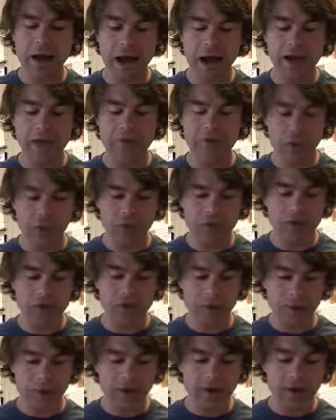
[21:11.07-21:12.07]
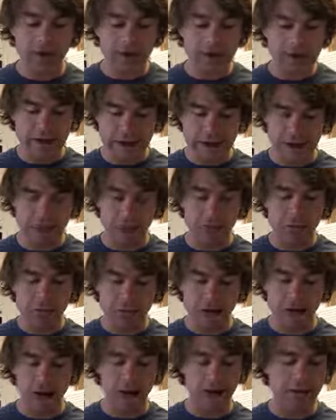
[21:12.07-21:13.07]
and of course it was yellow
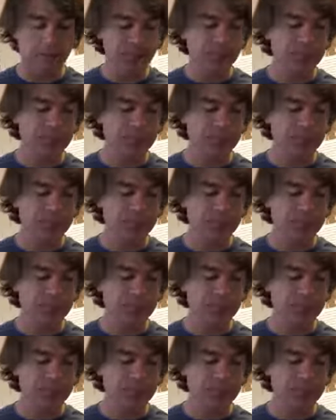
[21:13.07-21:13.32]
pine.